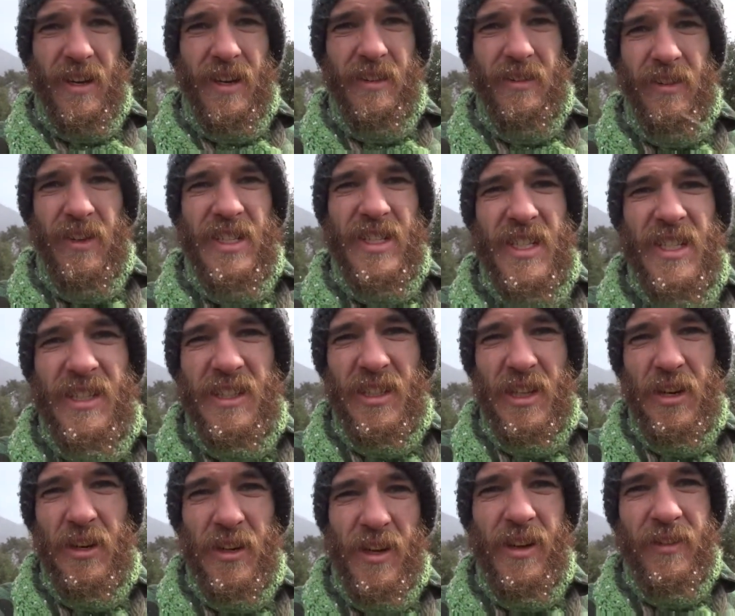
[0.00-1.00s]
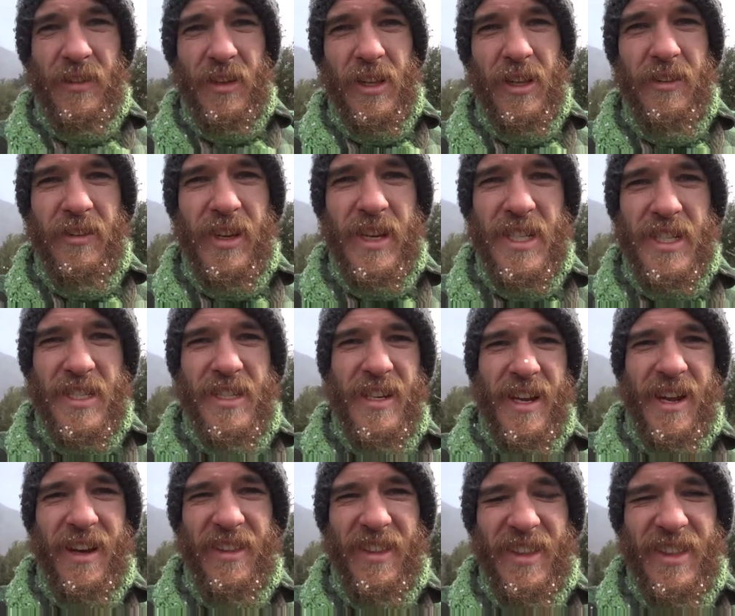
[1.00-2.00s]
I've reached a low enough elevation
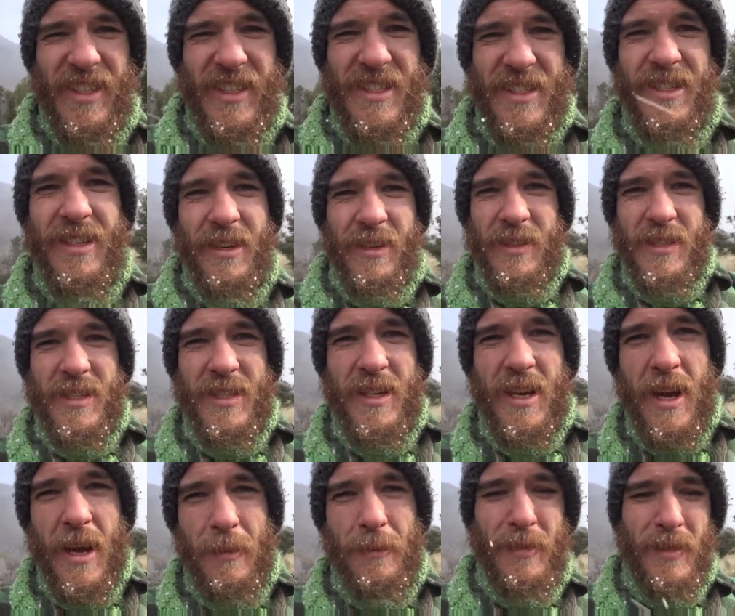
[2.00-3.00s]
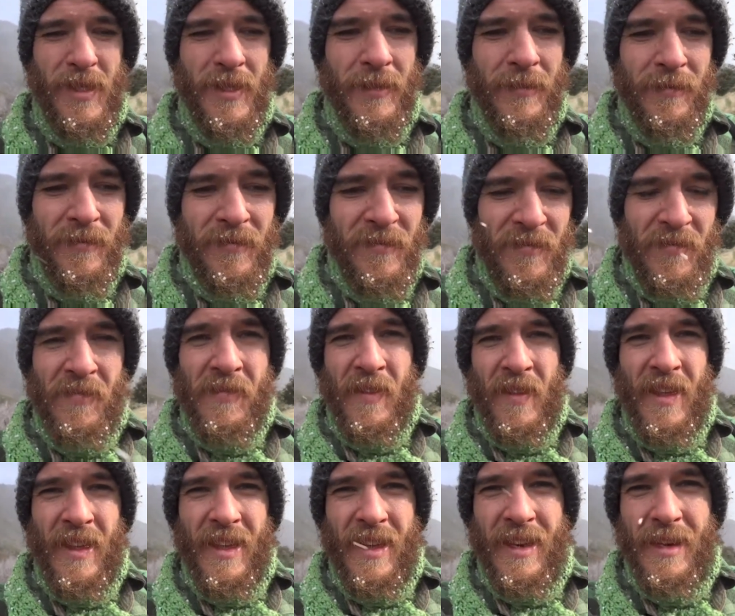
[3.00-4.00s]
now that the snow has stopped.
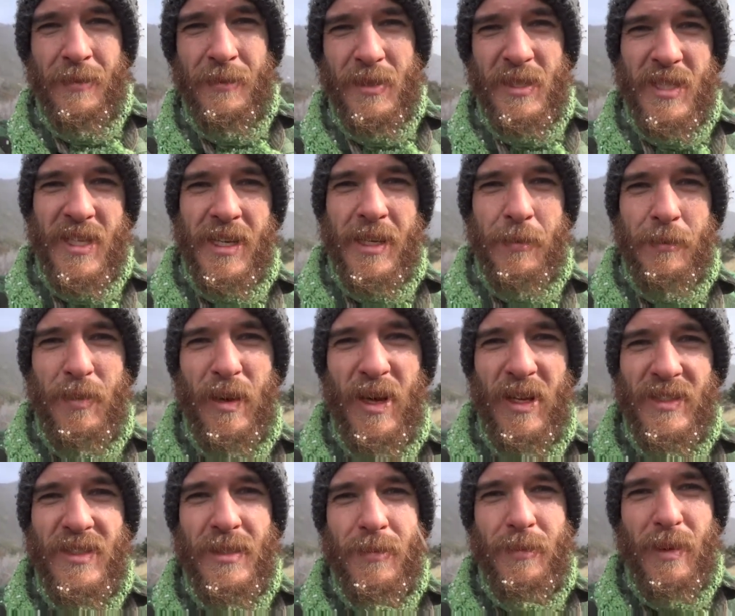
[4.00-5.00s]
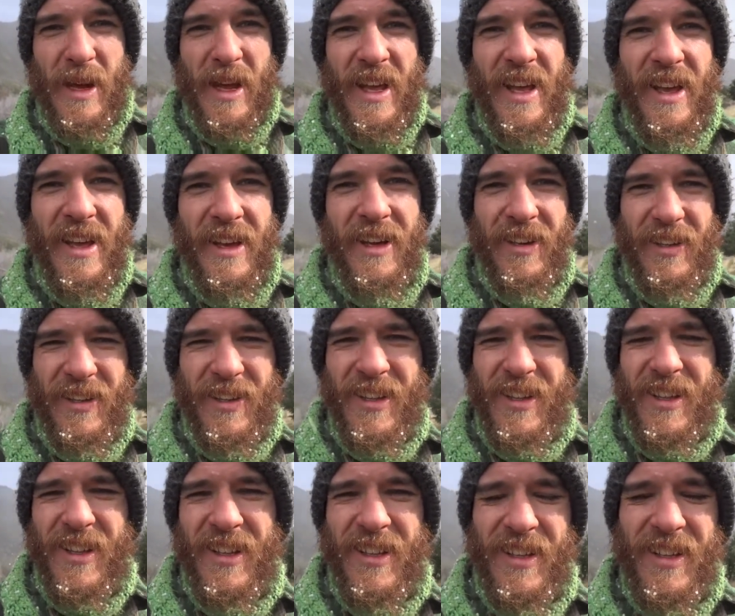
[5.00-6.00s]
I'm just getting pelted by hail,
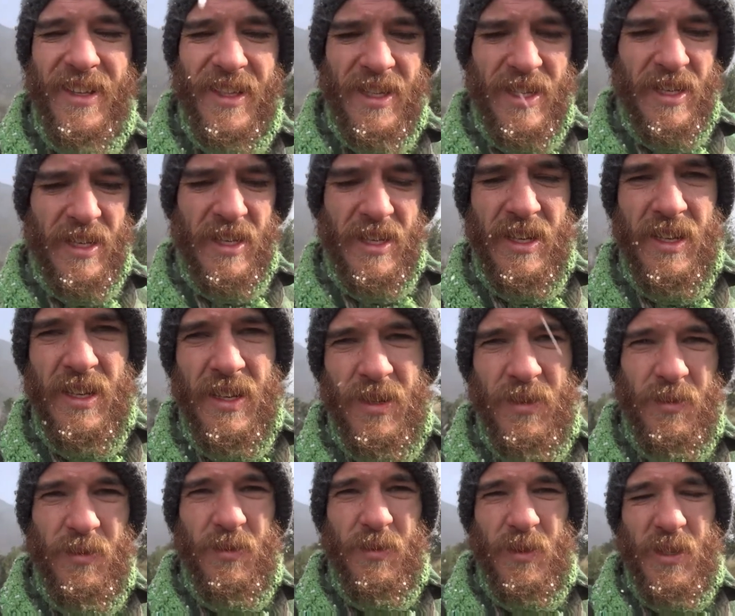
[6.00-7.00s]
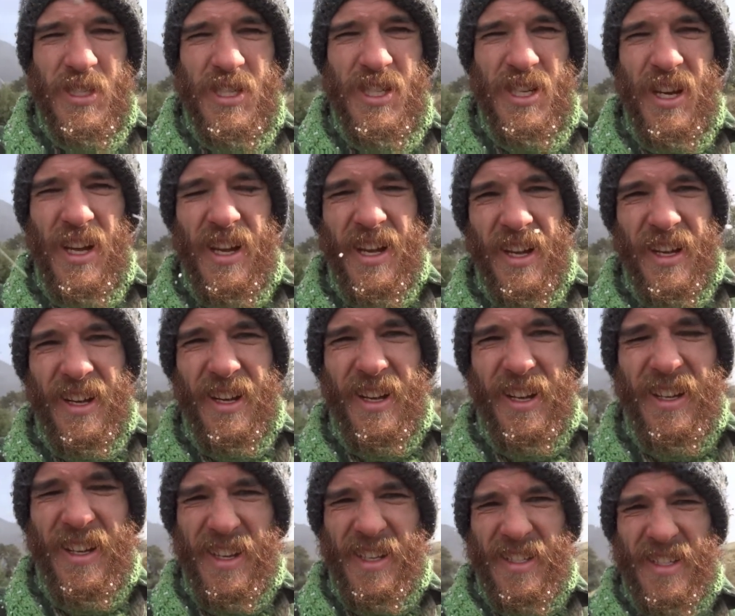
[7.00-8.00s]
which uh,
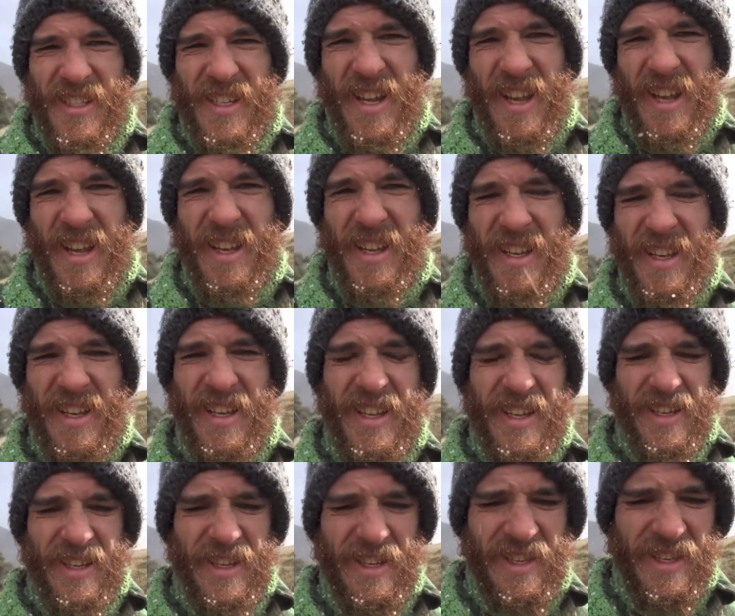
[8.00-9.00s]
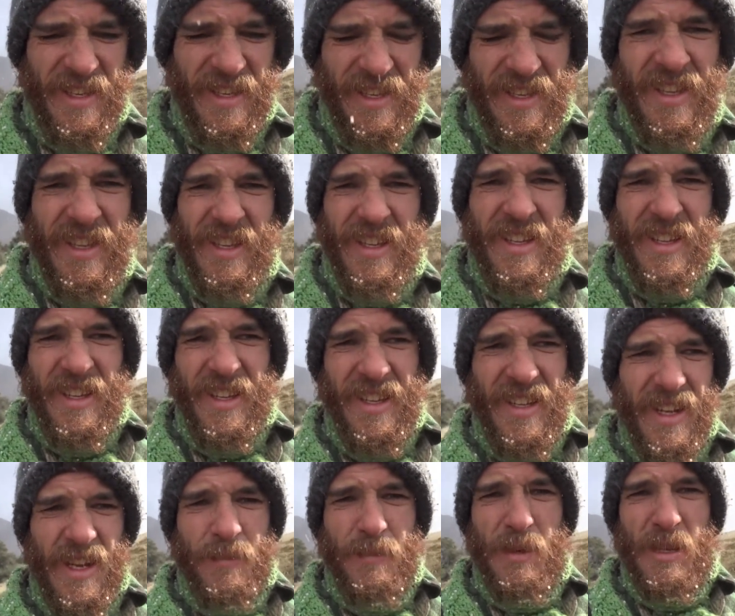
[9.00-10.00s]
I gotta say,
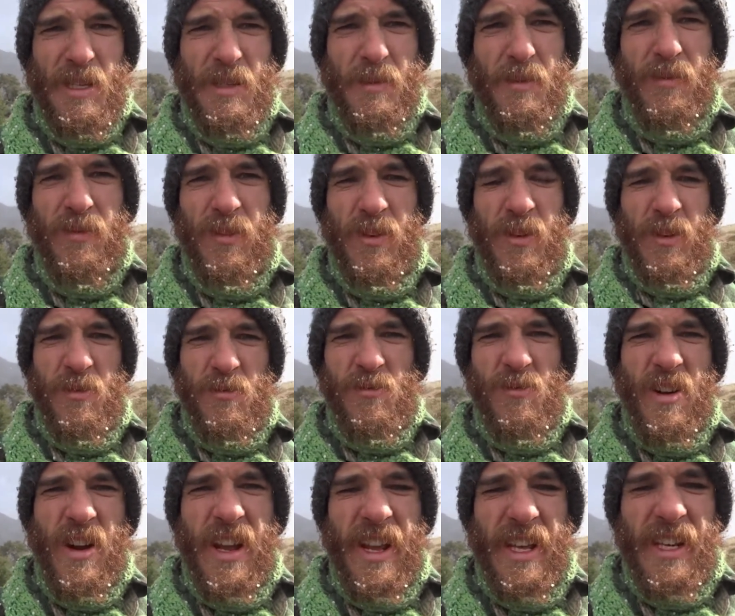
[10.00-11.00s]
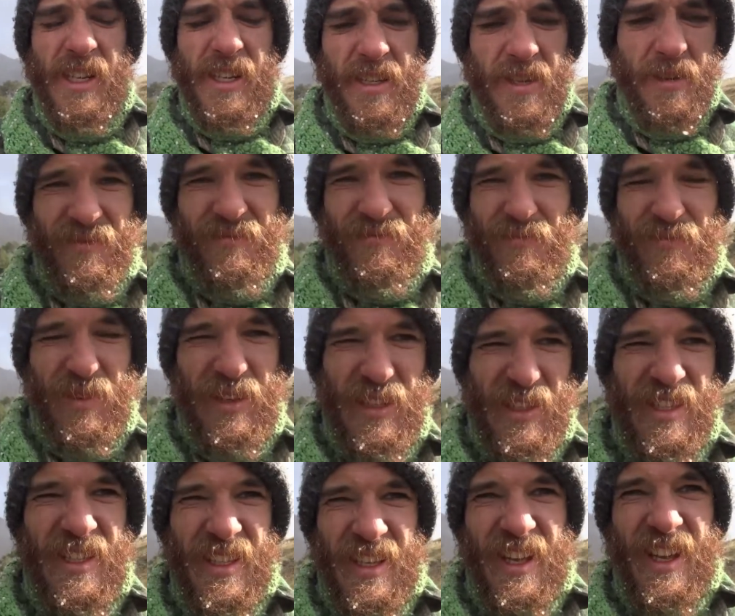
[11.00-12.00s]
I much prefer to rain, but
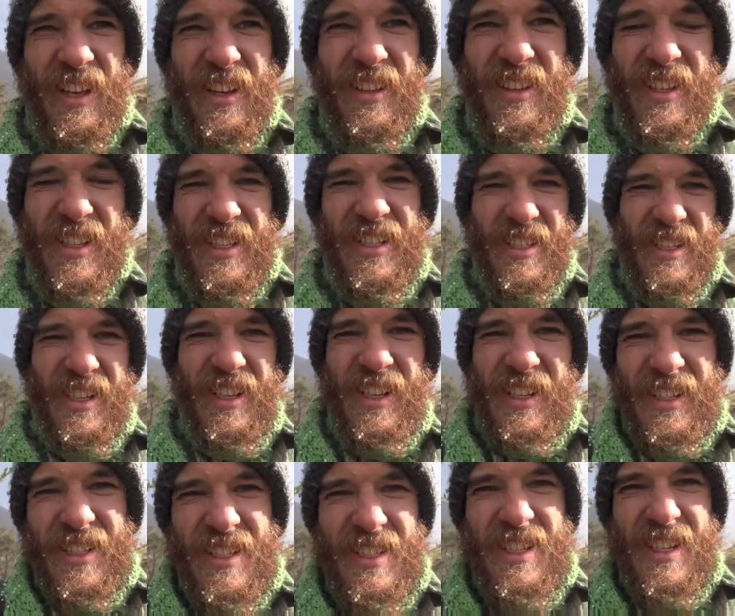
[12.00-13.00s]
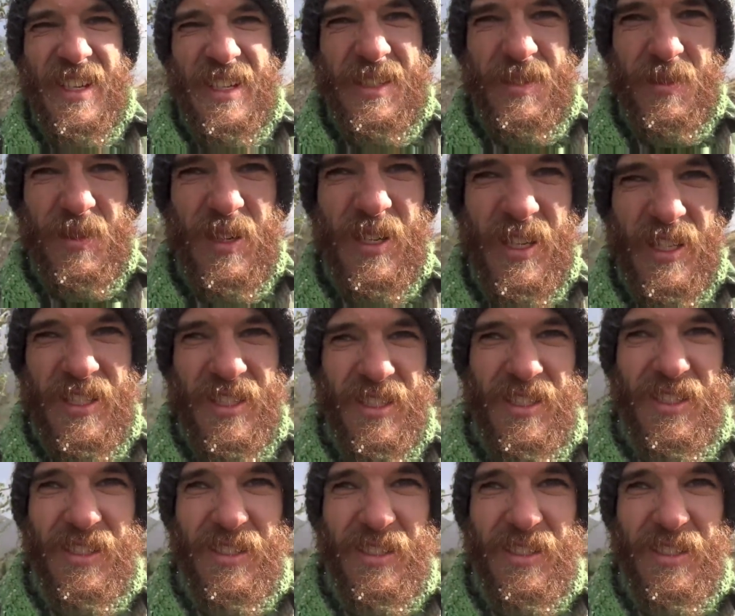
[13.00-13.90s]
the hail is, it kind of stings when it hits